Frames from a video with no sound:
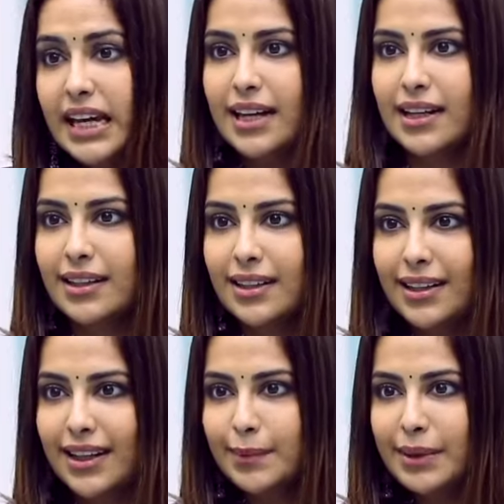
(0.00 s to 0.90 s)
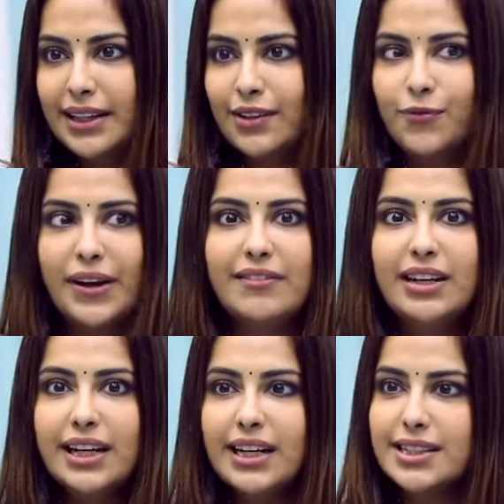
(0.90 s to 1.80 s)
yeah. yeah. i mean where
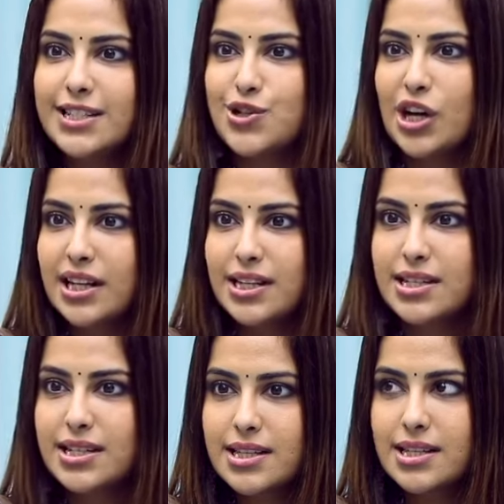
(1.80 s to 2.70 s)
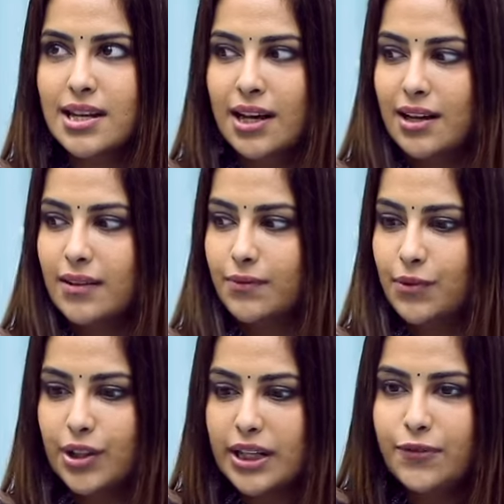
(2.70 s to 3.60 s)
will i get this chance this
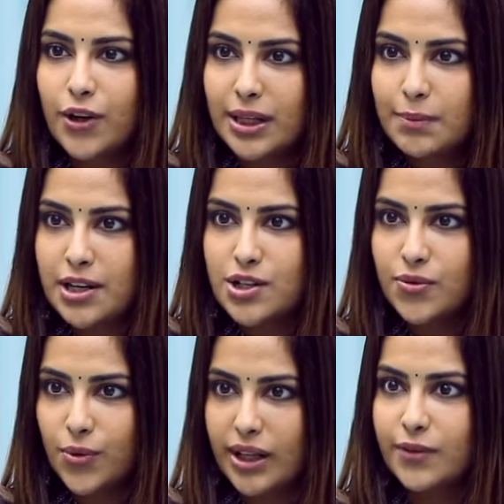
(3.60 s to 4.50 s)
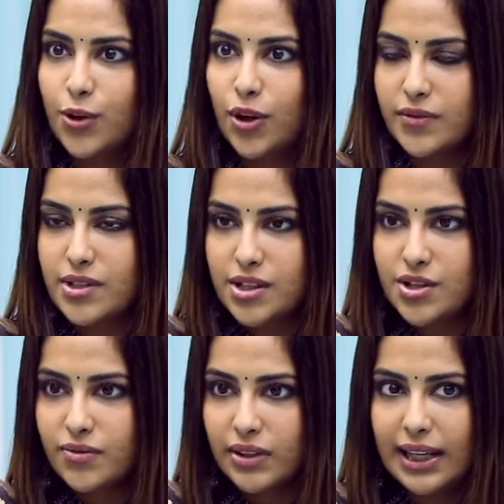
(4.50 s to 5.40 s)
30 40 minutes or whatever
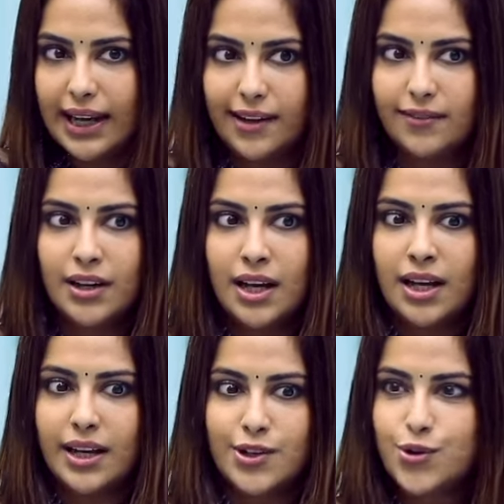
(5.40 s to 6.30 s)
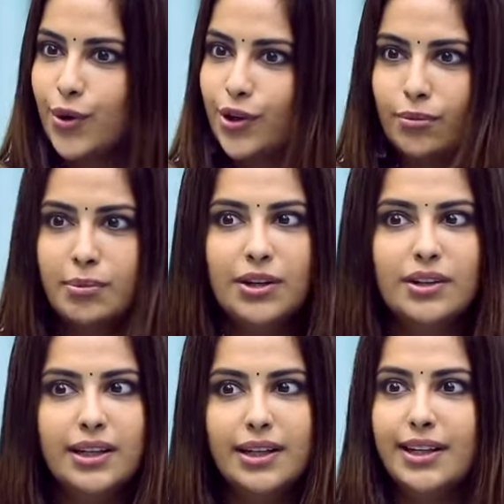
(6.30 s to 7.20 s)
conversation we'll have it's going to be
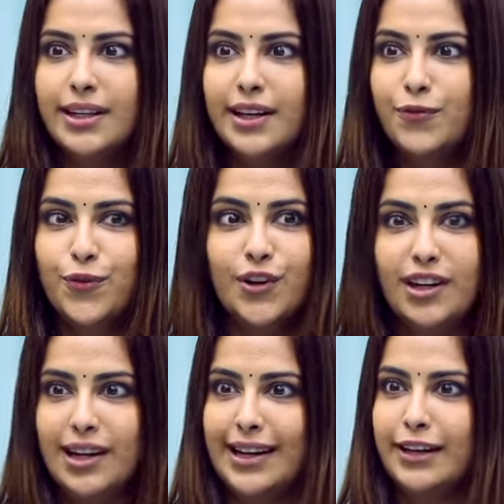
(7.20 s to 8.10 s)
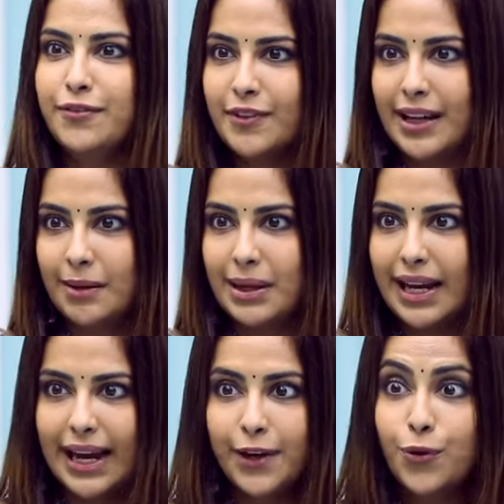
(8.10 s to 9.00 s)
on the internet for a lifetime
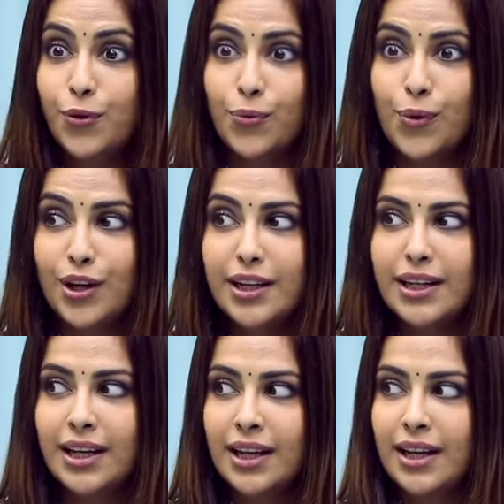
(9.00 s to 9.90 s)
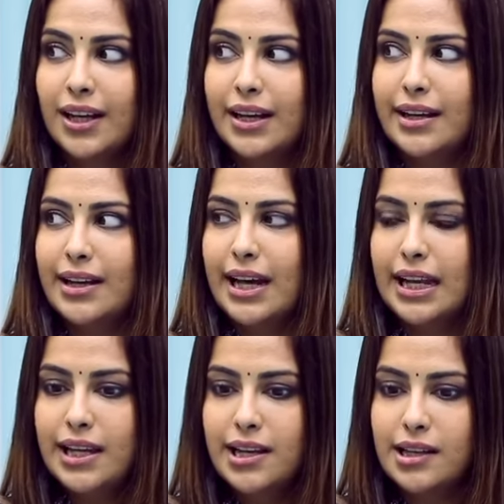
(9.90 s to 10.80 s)
and yeah. i don't want
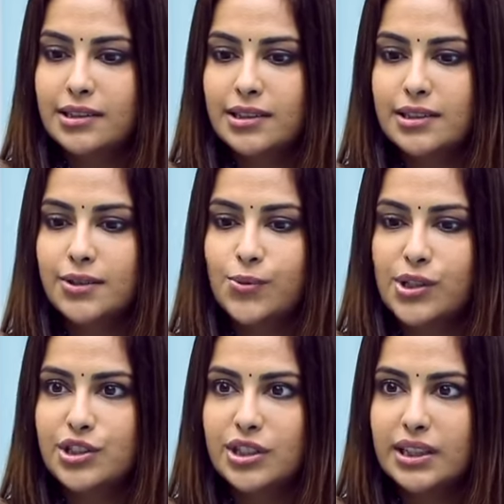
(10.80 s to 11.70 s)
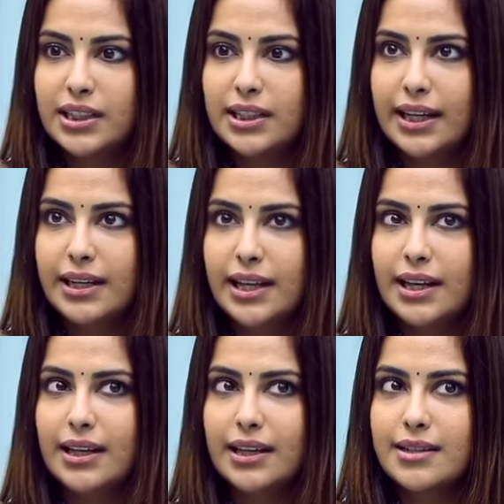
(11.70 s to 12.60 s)
any youngster watching it and
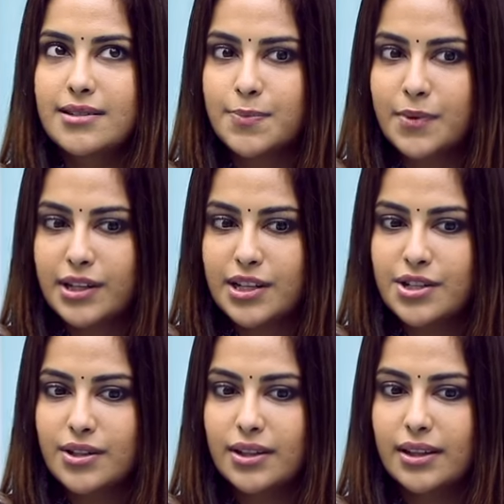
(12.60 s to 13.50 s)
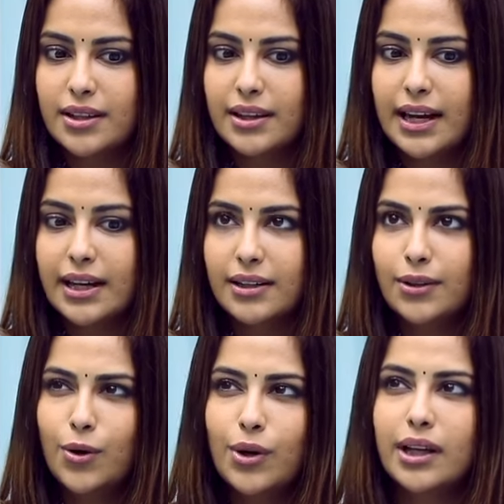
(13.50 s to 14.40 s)
taking an inspiration
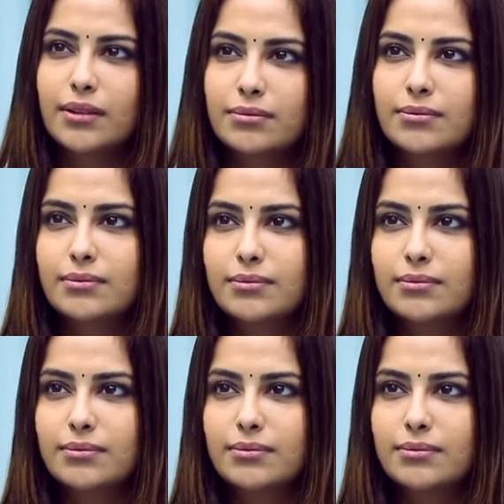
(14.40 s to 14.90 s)
that okay